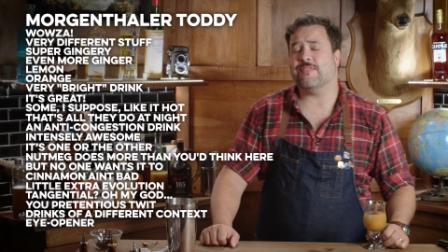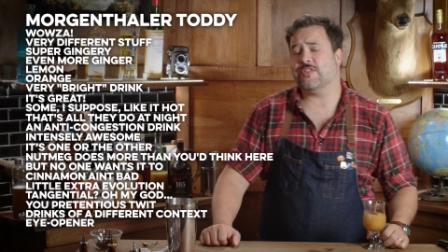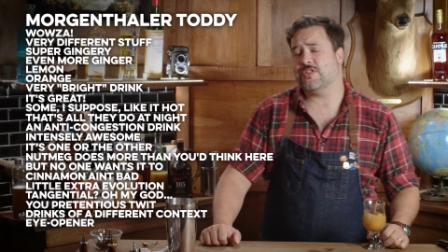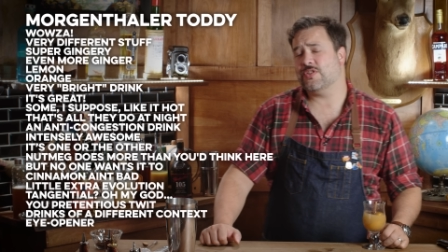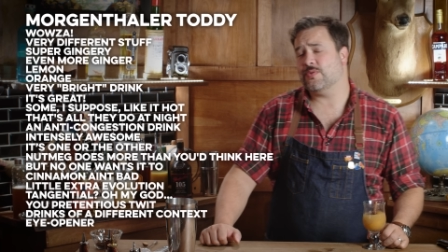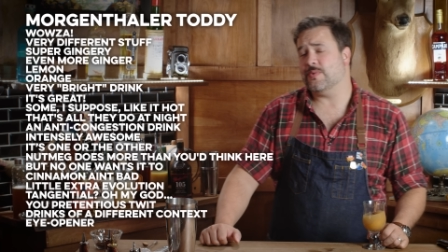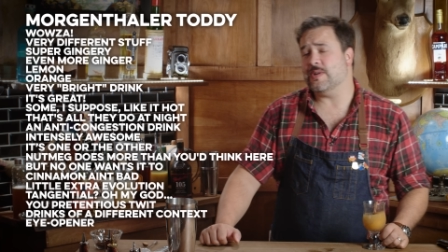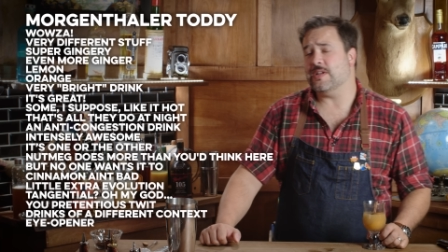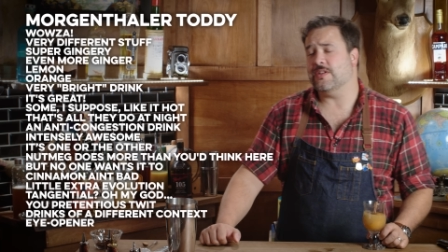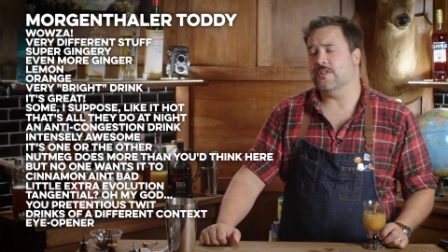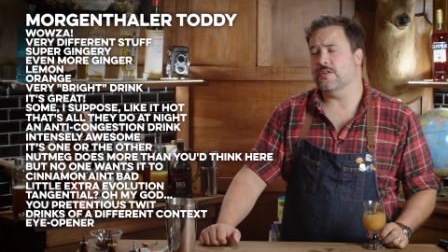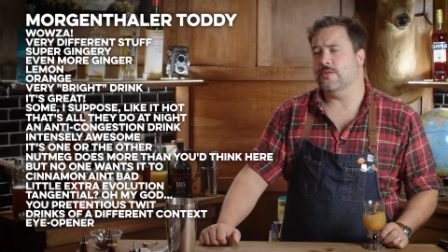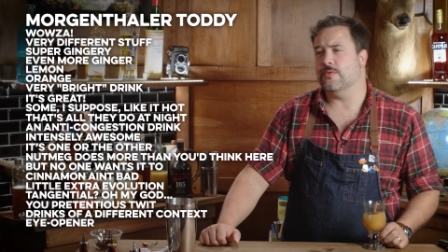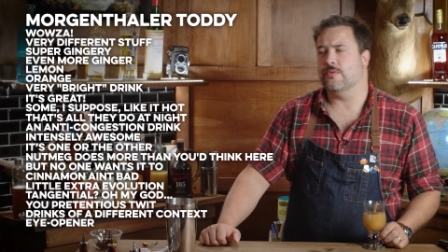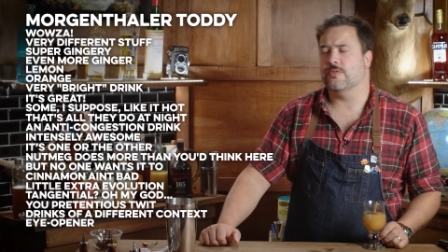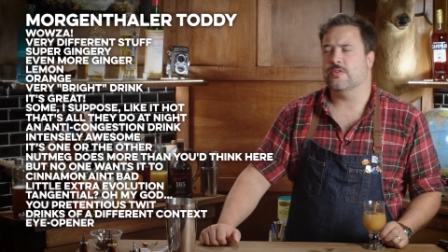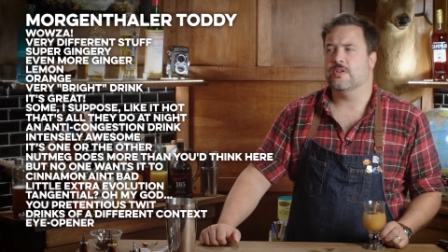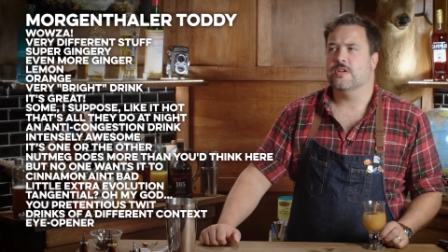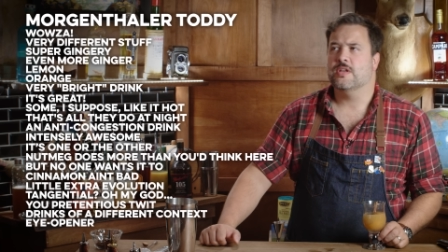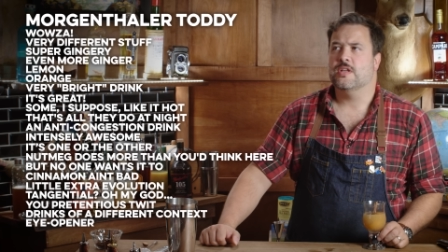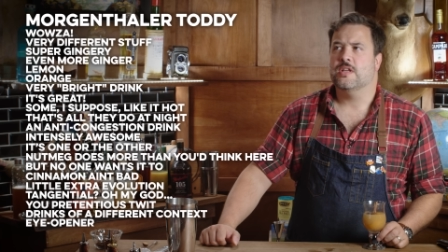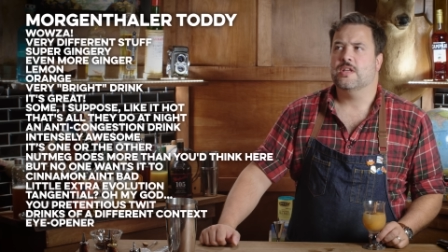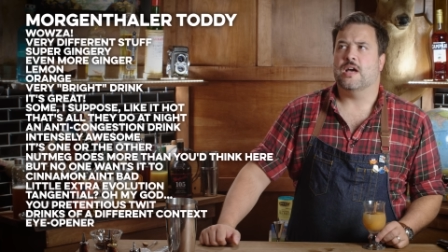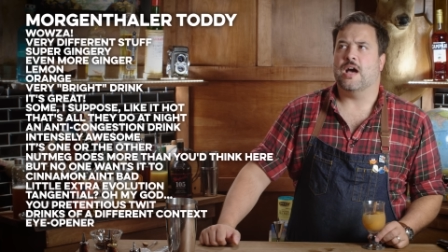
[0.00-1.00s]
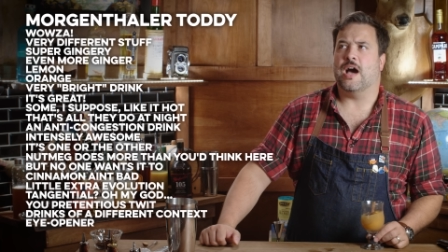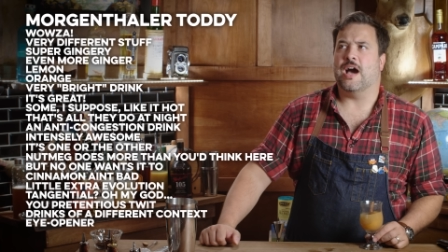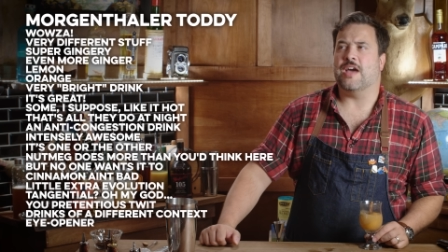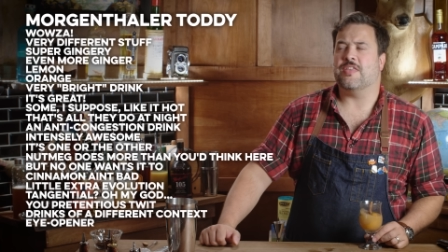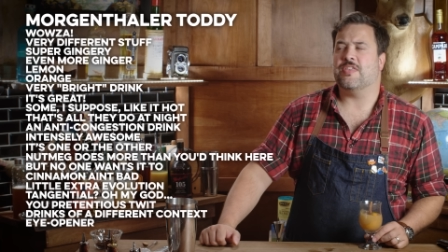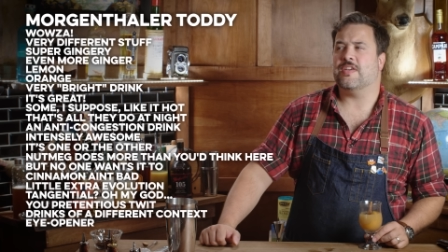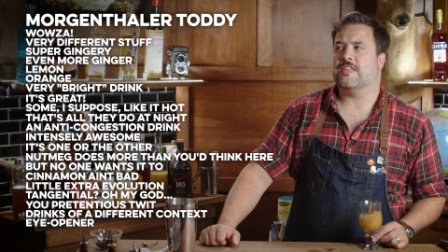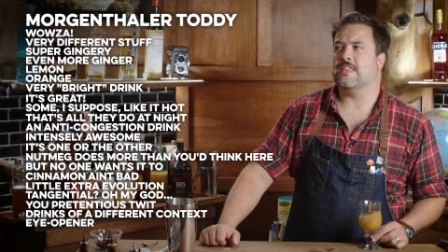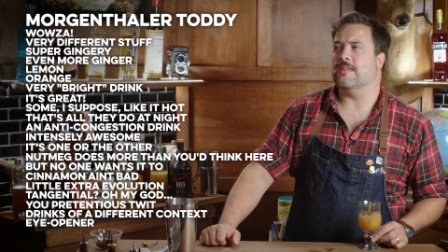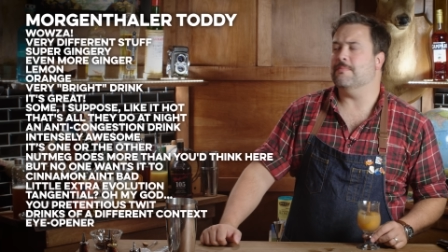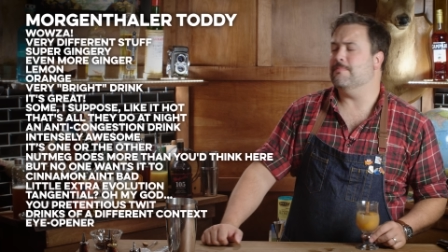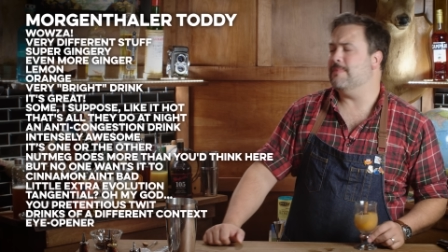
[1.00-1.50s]
have a sweet tooth.
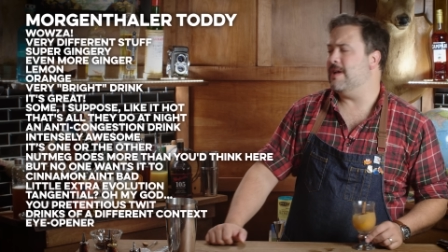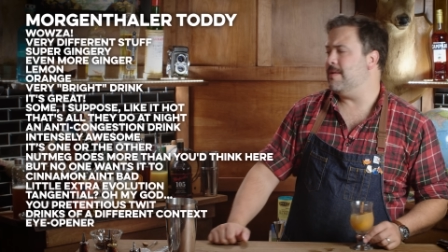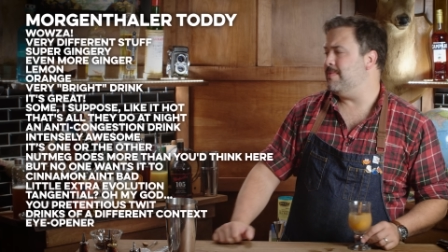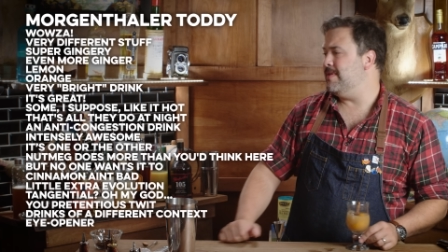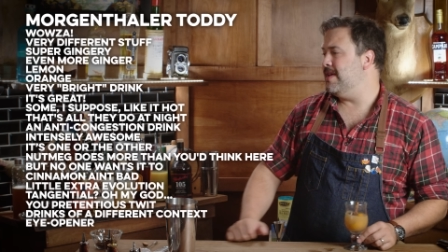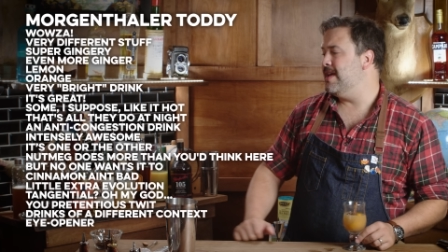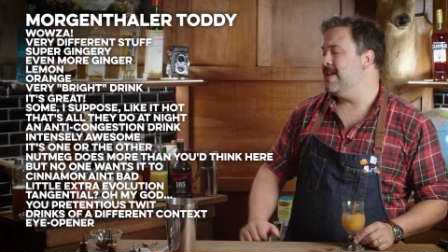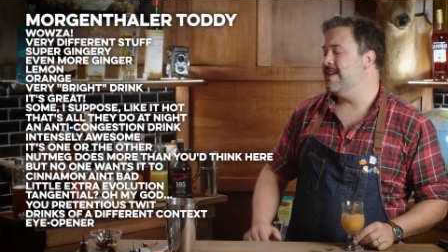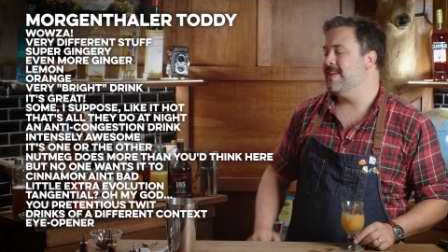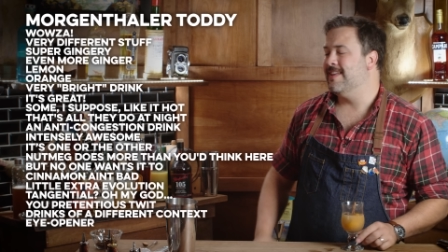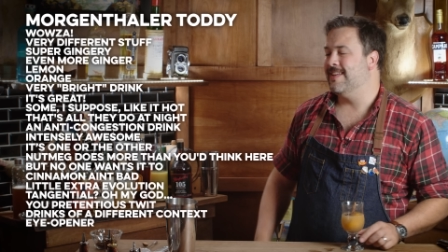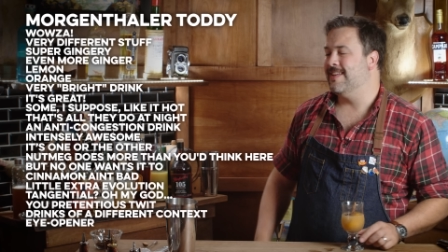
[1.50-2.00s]
I think that maybe